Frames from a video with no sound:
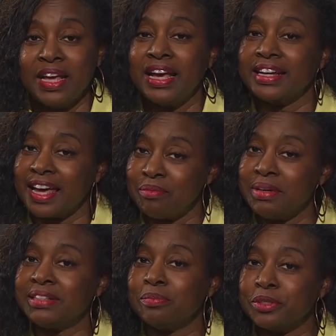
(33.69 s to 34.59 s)
and kind of
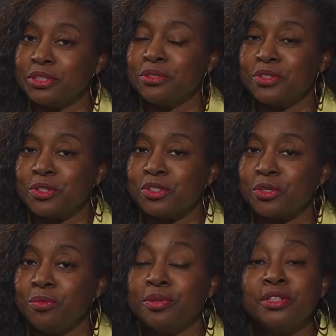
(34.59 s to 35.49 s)
meet the producers
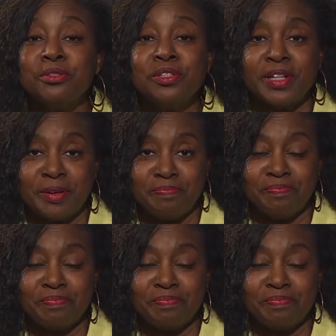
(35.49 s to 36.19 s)
who produce them.